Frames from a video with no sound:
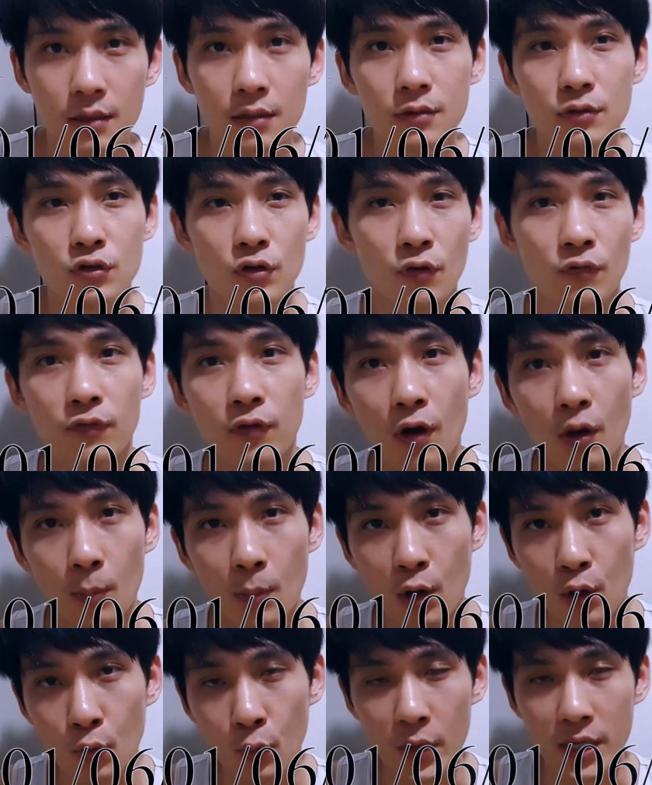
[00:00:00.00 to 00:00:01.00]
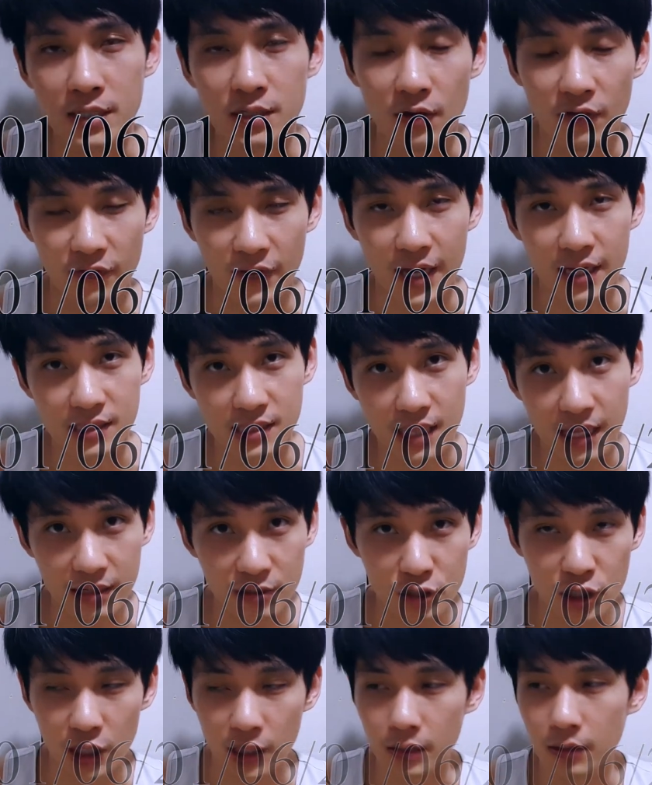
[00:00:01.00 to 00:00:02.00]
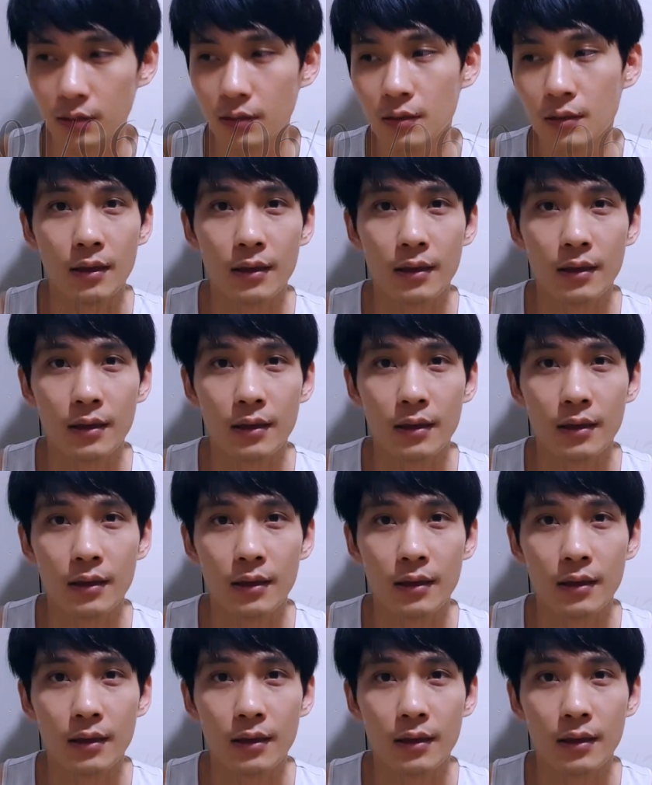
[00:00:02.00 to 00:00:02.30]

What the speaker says: so 4 more weeks of extension.